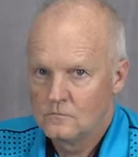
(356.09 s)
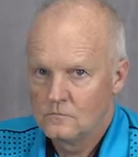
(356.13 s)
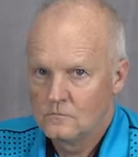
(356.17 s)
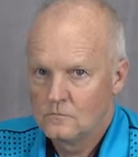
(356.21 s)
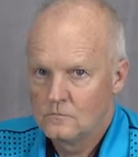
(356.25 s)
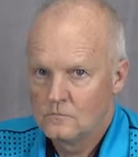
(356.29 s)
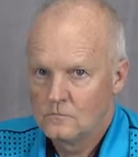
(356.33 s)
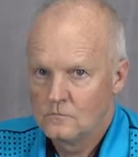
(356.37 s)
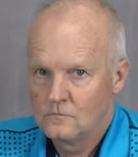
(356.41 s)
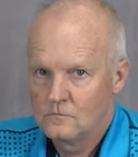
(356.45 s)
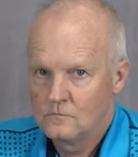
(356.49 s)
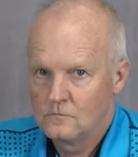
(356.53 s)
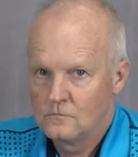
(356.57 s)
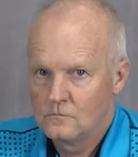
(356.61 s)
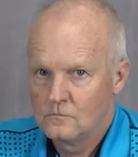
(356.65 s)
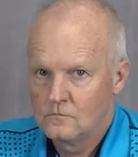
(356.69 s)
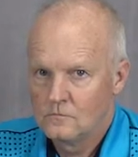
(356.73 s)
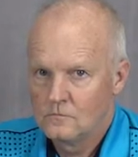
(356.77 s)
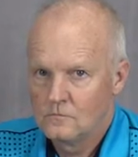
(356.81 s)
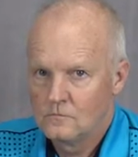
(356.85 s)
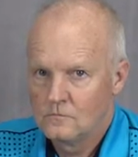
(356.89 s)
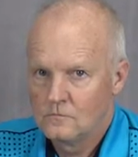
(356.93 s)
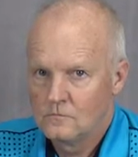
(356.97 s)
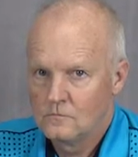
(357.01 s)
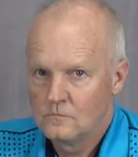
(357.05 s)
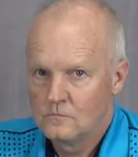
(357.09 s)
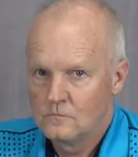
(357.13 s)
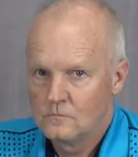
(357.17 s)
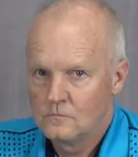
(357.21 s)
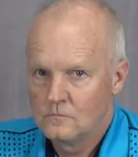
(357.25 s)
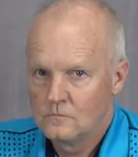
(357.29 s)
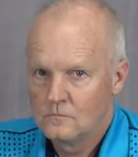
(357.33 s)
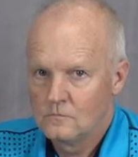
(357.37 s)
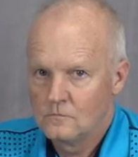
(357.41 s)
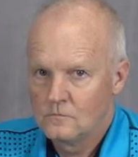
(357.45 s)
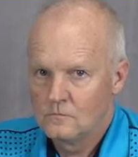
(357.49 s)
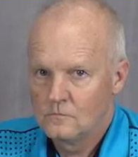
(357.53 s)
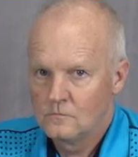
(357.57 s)

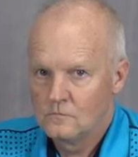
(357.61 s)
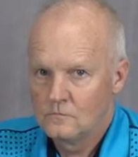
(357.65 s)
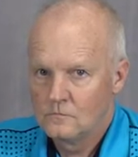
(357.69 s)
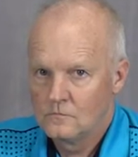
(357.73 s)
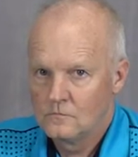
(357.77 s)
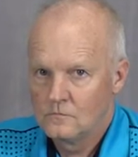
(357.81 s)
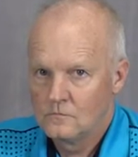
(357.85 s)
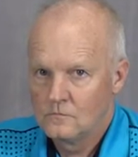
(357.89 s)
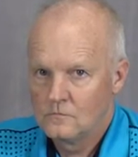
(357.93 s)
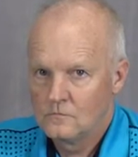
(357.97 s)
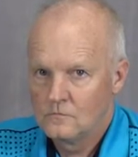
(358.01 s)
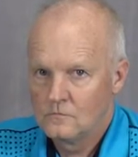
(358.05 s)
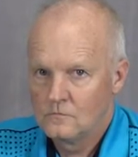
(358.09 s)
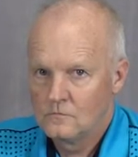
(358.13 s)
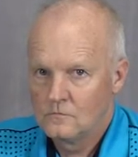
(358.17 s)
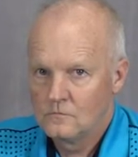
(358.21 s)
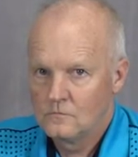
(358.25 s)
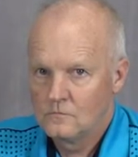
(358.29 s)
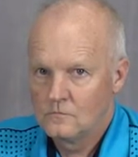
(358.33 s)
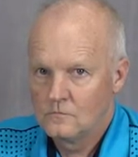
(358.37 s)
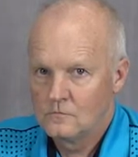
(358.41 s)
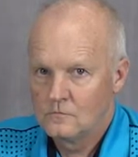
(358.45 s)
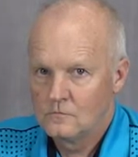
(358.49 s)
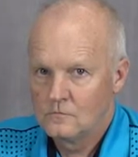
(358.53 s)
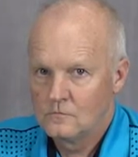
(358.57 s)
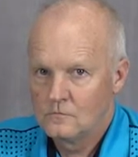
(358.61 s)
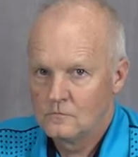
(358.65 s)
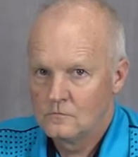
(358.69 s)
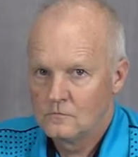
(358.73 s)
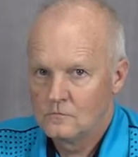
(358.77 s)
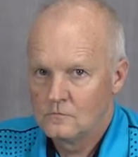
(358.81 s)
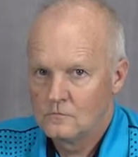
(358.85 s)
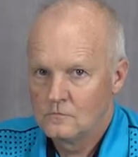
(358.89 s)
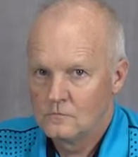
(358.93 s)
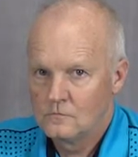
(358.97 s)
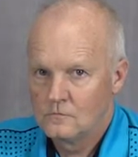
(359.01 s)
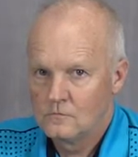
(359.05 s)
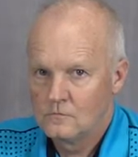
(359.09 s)

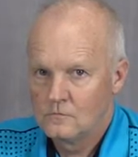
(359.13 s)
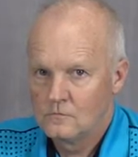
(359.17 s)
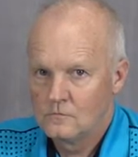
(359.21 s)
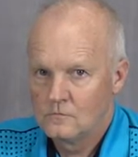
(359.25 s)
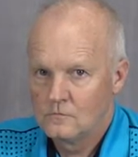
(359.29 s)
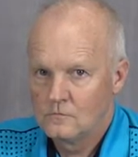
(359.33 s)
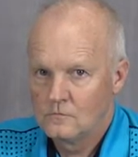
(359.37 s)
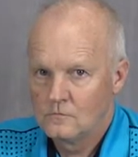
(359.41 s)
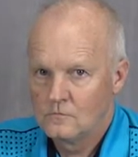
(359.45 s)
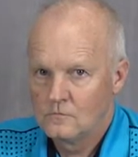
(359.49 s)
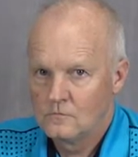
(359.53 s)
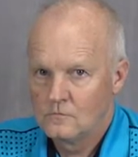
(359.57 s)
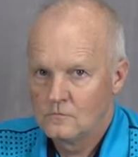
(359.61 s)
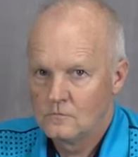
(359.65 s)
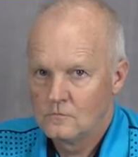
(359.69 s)
The person shown says nothing.